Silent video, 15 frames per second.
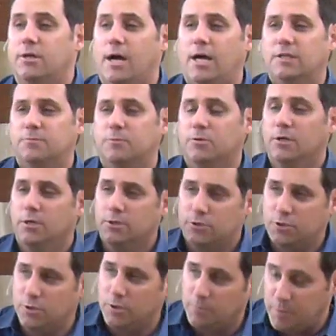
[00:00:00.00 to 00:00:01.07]
the gospel
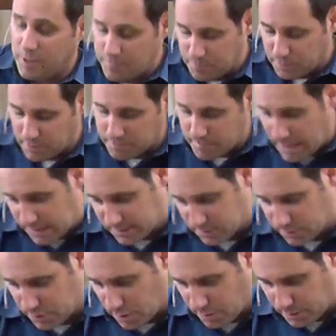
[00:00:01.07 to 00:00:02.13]
to the people in
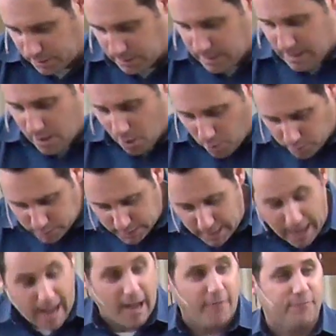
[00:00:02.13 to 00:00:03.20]
Macedonia only
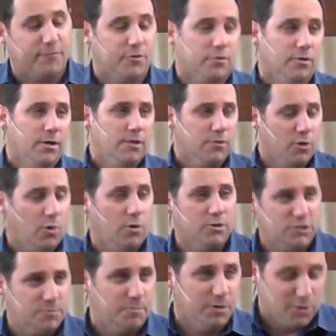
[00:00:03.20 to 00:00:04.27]
after the
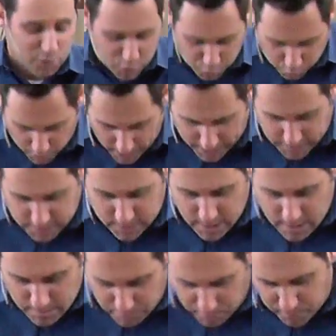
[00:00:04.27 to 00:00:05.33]
Holy Spirit twice
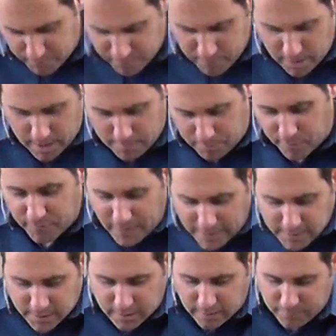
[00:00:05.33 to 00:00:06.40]
pre- uh,
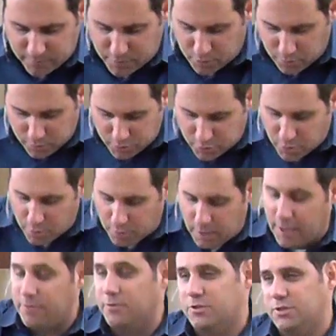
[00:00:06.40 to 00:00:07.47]
prevented him to, to go to
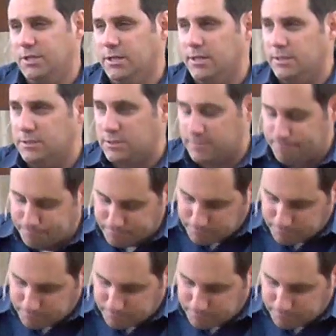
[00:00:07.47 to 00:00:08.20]
other cities.